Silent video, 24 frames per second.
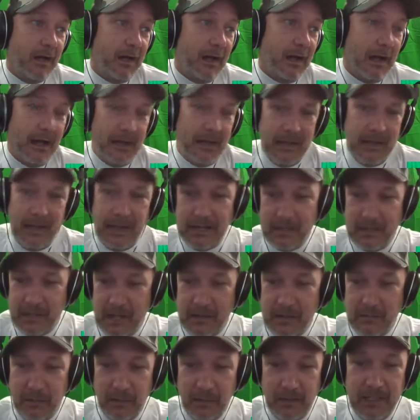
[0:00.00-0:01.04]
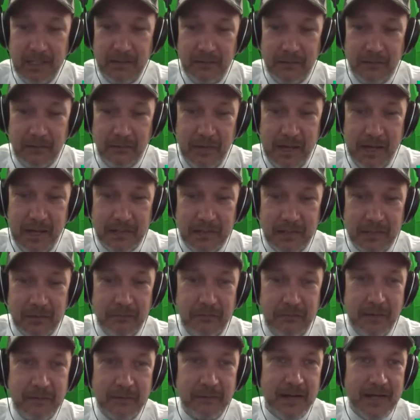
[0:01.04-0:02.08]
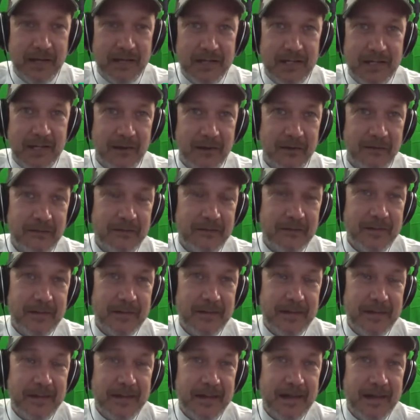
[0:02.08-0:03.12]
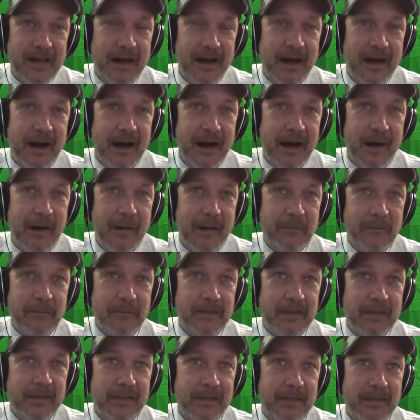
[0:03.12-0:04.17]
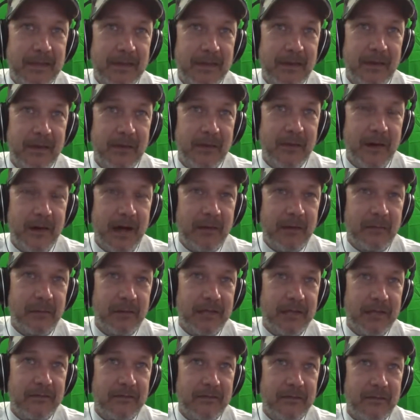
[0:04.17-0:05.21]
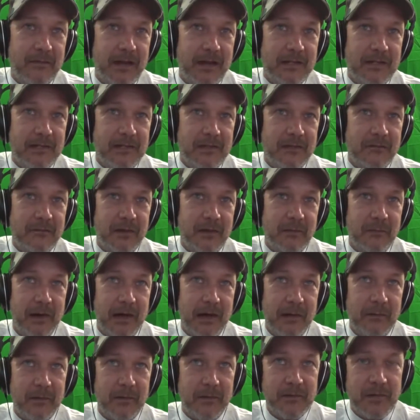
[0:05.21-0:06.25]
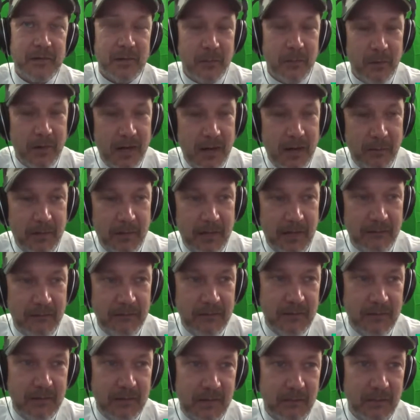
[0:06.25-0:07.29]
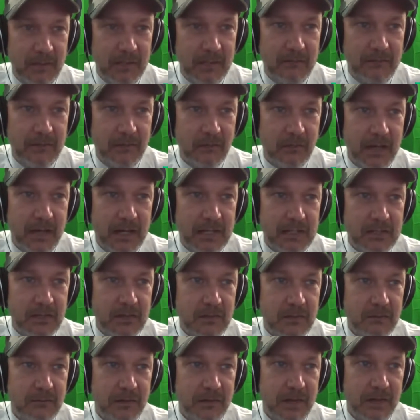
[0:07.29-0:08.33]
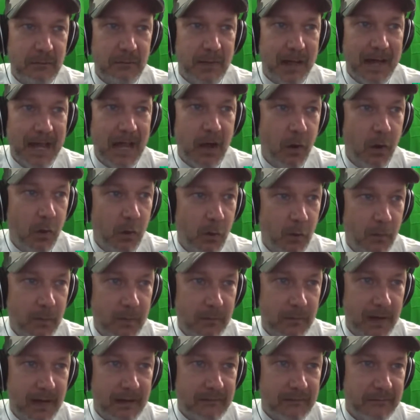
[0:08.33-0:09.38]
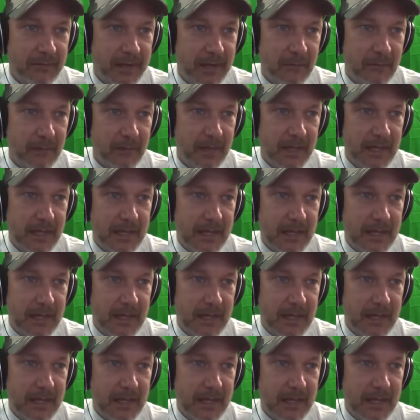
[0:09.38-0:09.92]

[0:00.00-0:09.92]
I believe in the right to defend myself. I believe in the right to defend my personal property. I believe in the right to defend my home, my family.